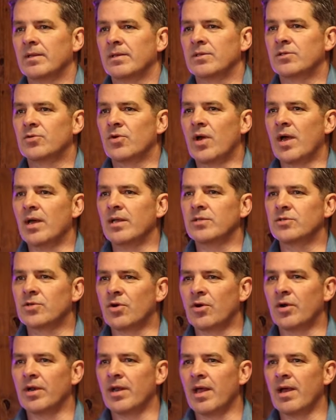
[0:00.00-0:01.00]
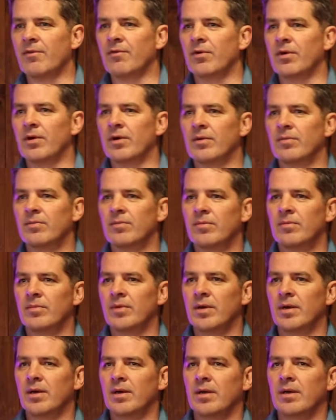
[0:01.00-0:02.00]
And so I started to have a,
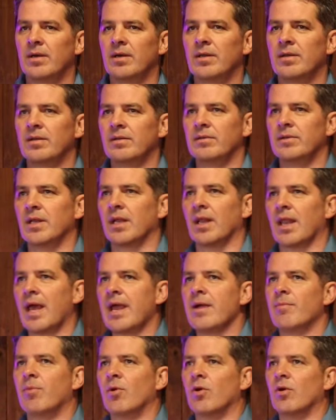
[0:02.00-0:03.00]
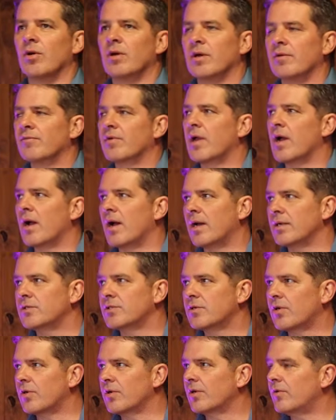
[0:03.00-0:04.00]
the label of God
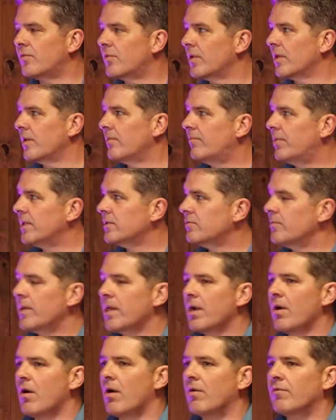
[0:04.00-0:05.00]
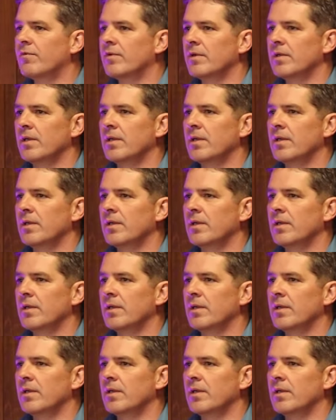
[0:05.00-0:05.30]
started to really piss me off.